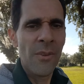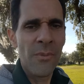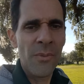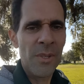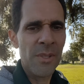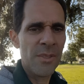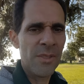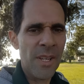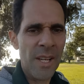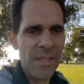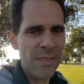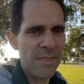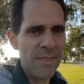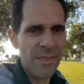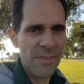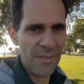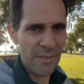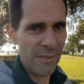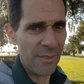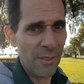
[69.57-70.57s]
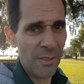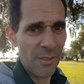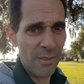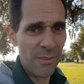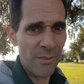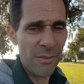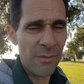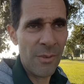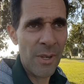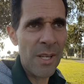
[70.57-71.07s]
which has
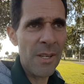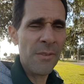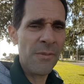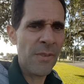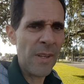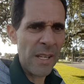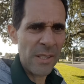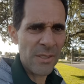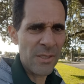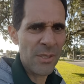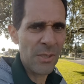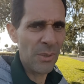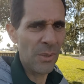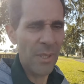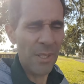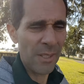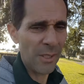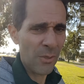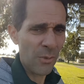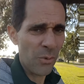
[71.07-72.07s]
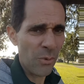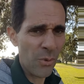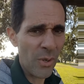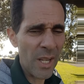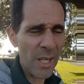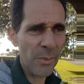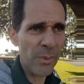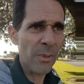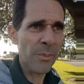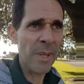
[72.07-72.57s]
great effects too and
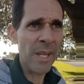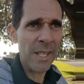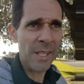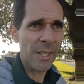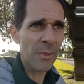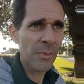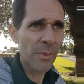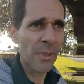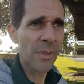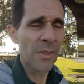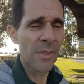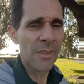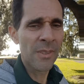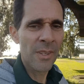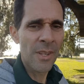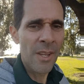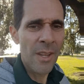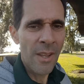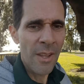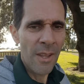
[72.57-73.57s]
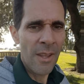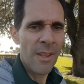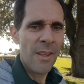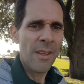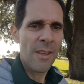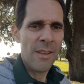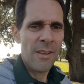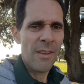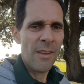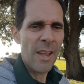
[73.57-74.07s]
incredible makeup.
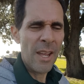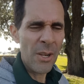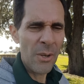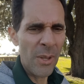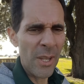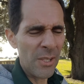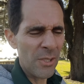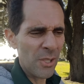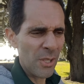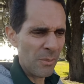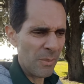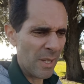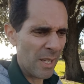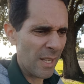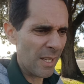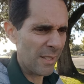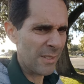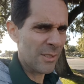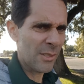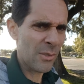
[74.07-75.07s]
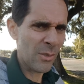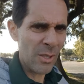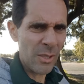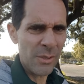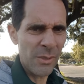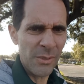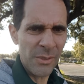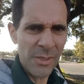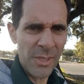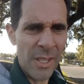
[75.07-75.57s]
I know that Jim had
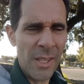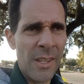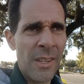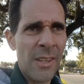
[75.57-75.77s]
struggles